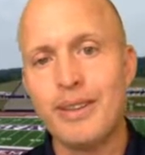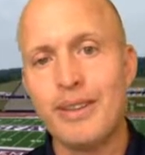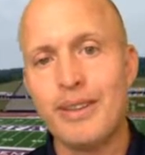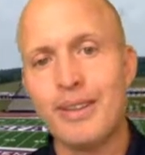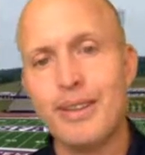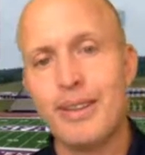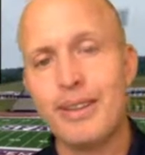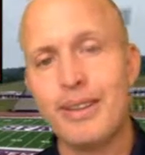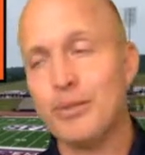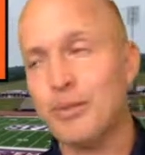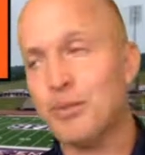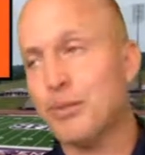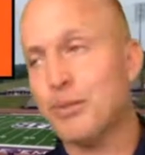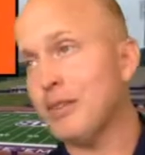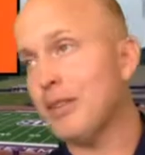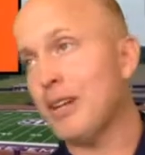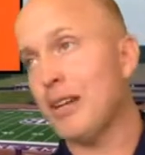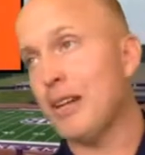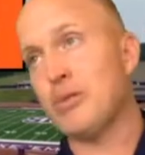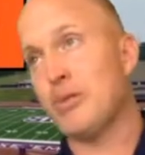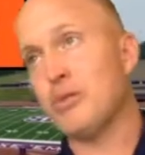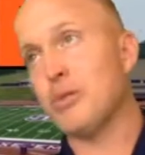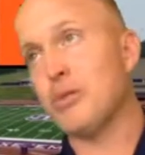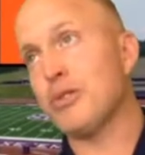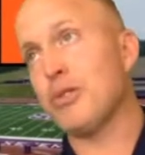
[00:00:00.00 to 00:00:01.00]
That's
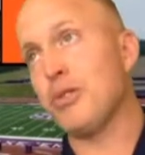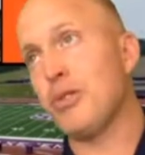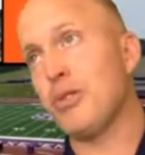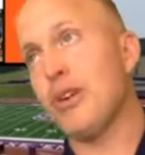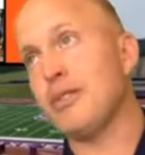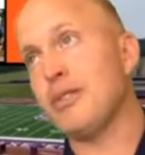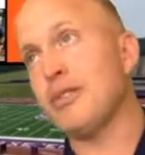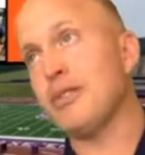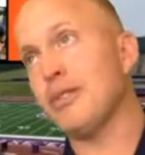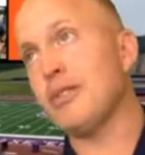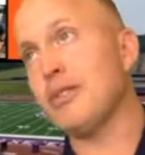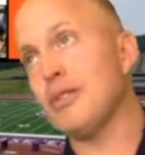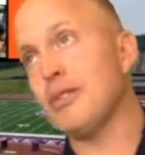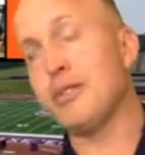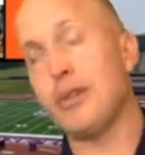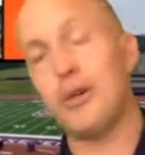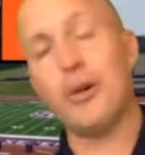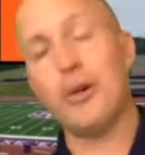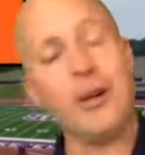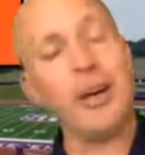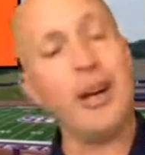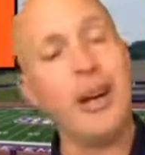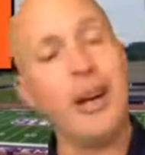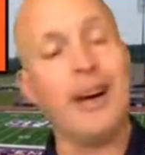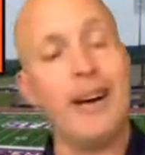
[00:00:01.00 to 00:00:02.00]
awesome. that's crazy.
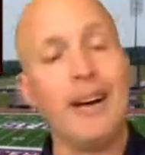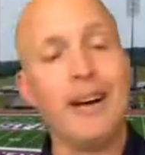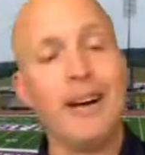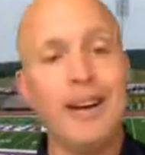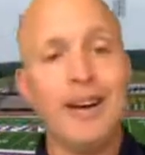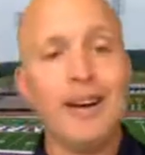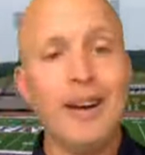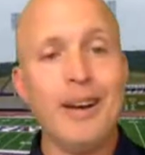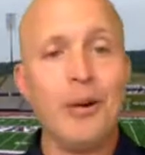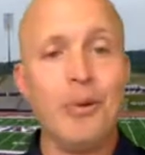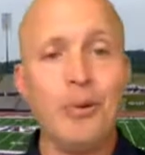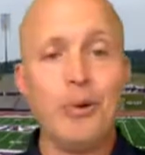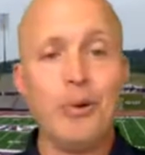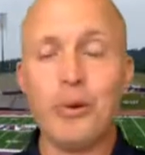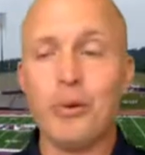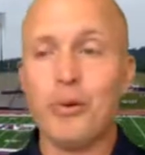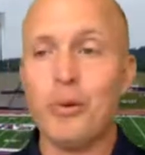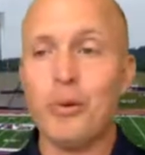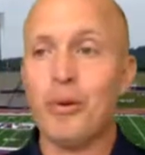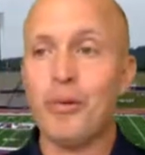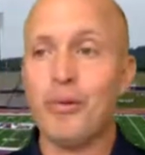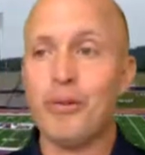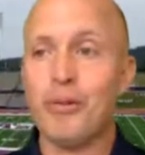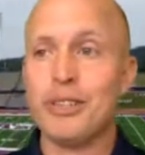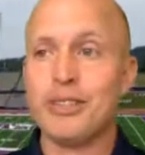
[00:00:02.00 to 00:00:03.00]
So yeah, we'll
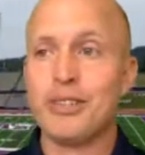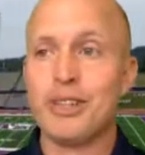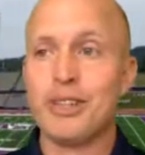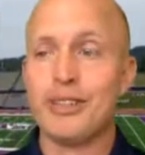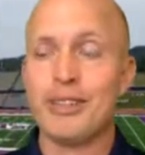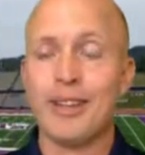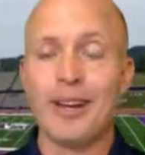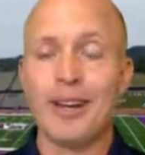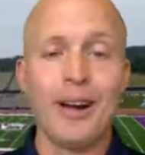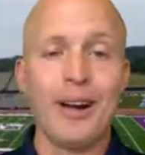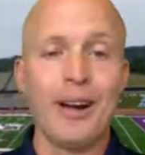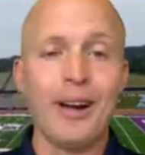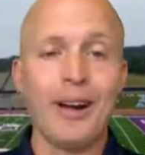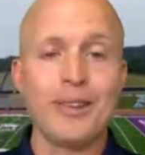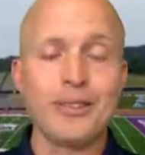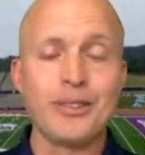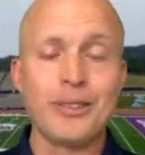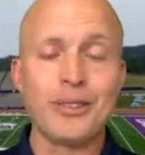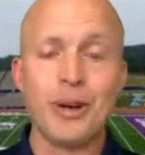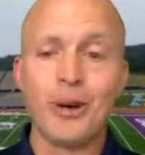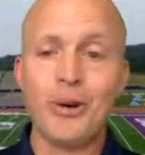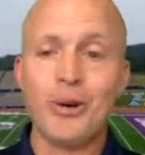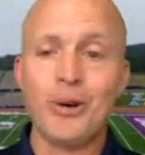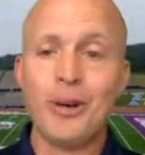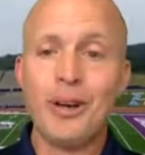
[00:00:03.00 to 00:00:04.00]
awesome. we'll visit there.
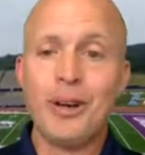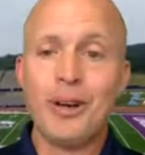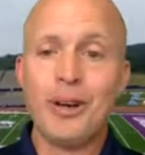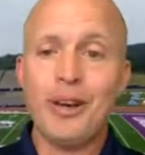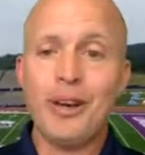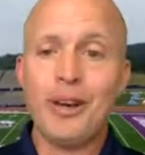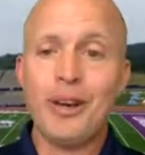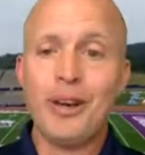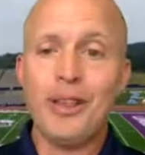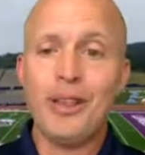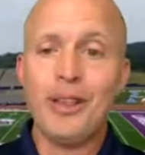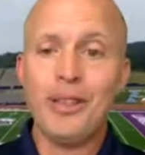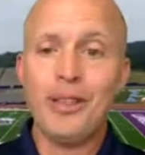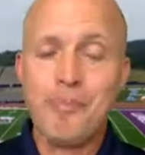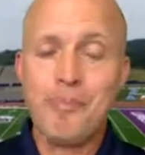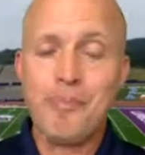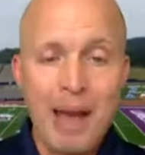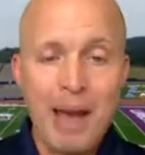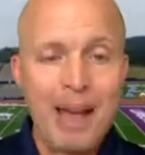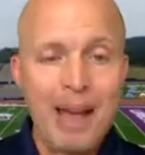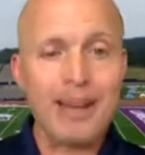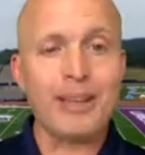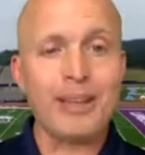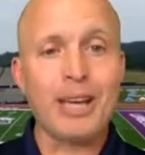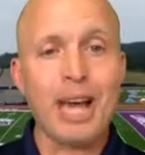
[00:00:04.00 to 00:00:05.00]
So the
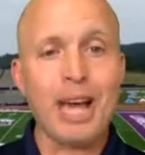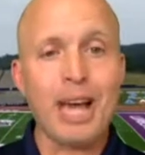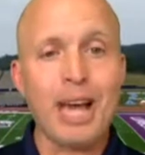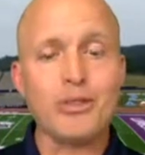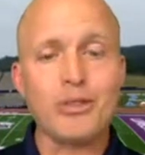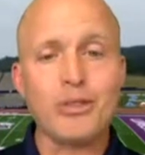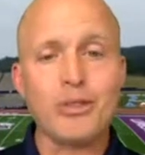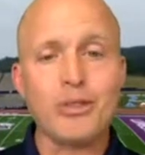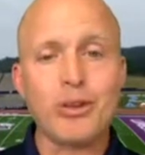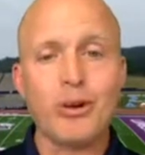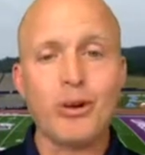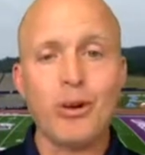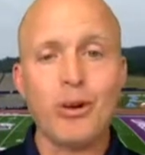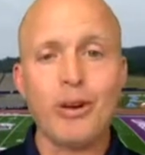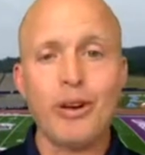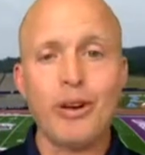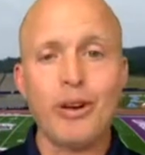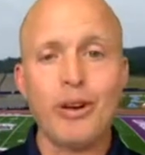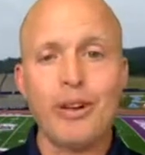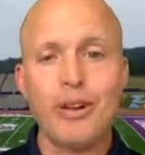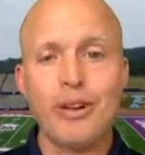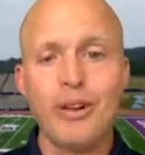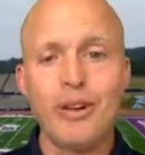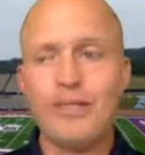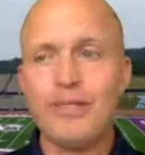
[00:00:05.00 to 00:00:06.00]
man cave story,
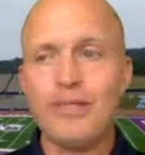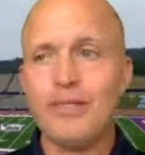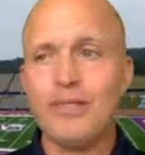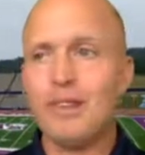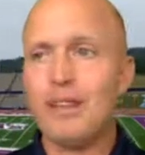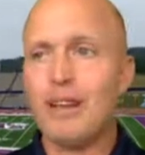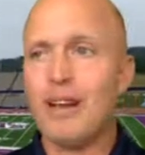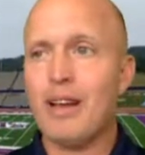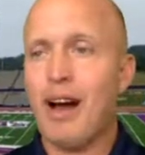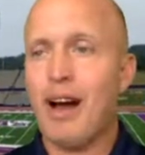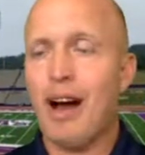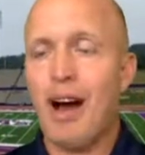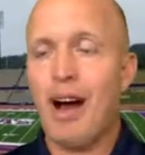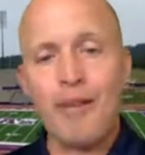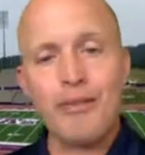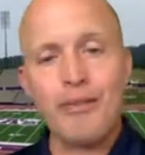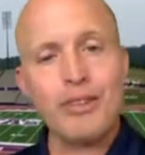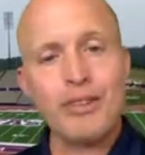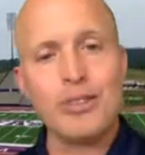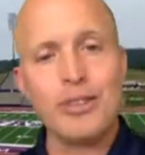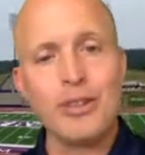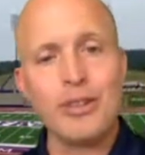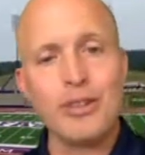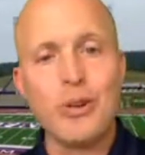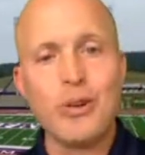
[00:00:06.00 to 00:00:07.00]

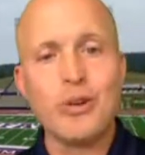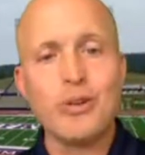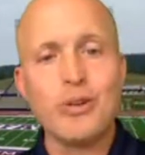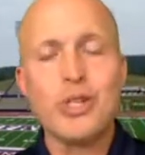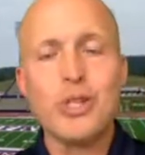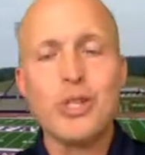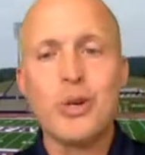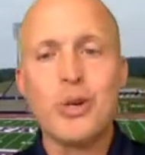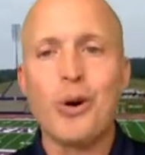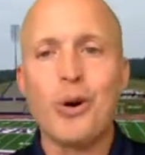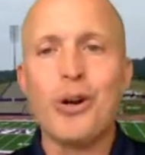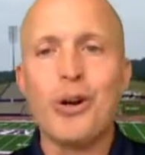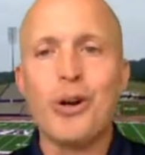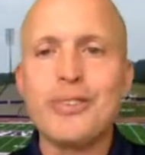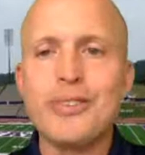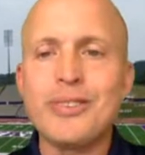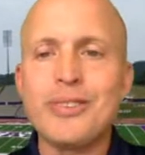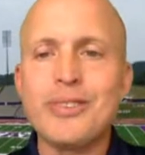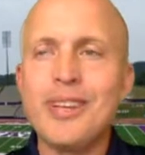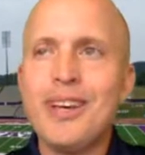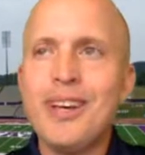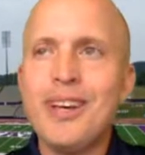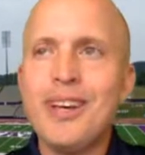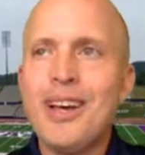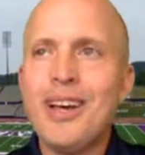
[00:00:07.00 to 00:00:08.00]
obviously your choice.
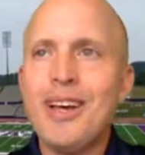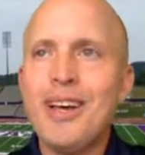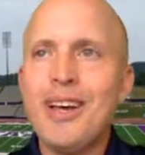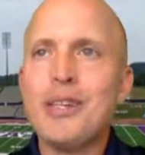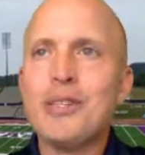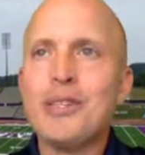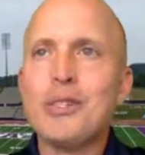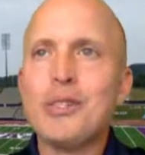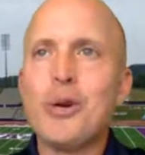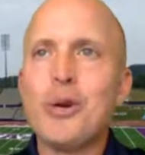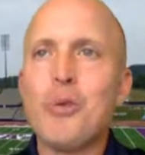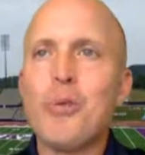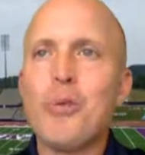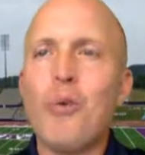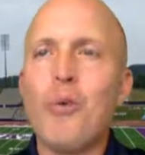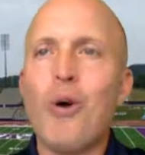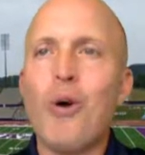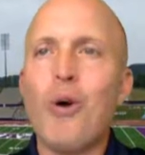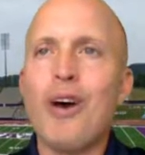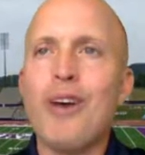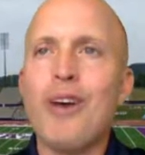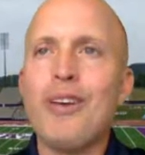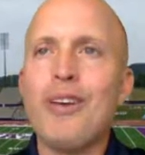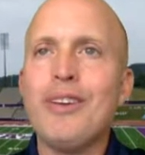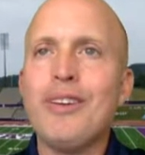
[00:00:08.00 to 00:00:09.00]
Is there
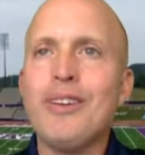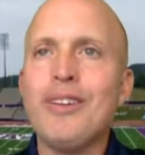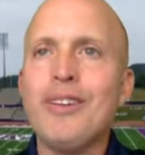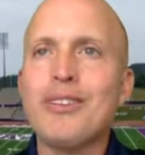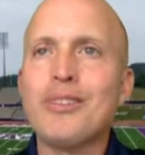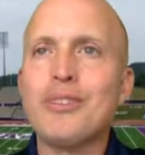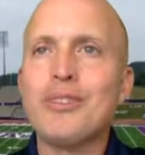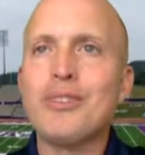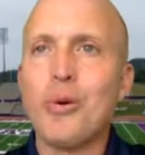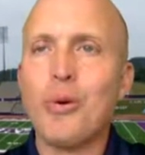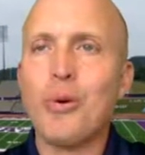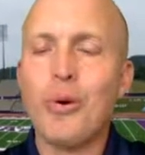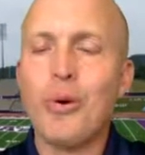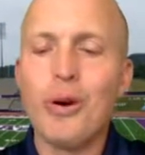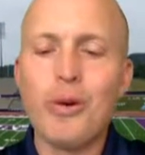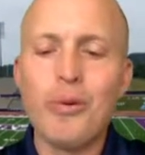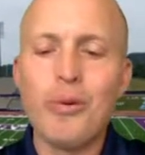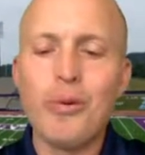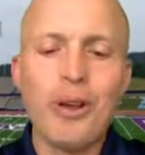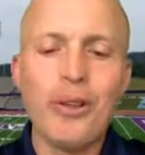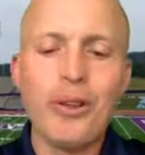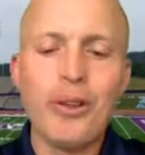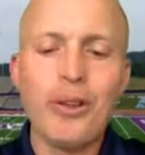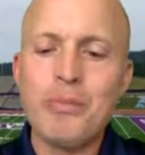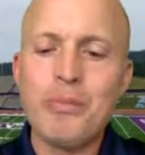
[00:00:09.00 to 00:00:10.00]
one story,
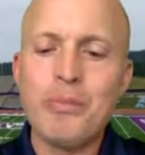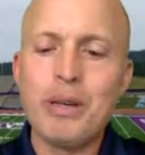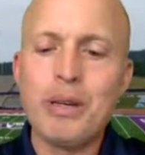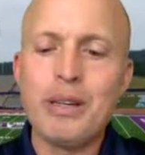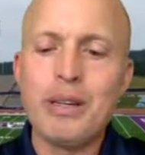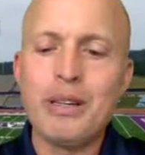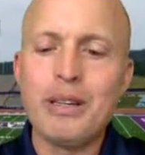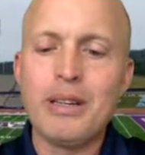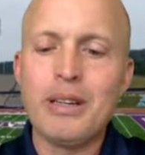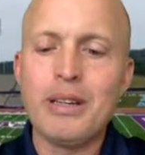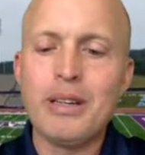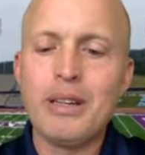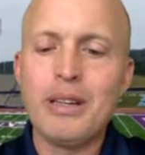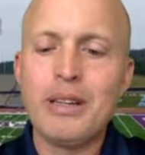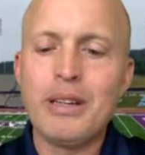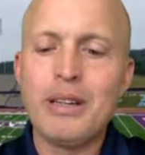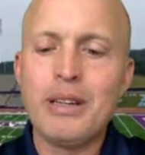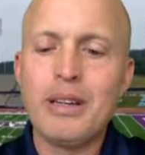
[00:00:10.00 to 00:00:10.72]
whether it be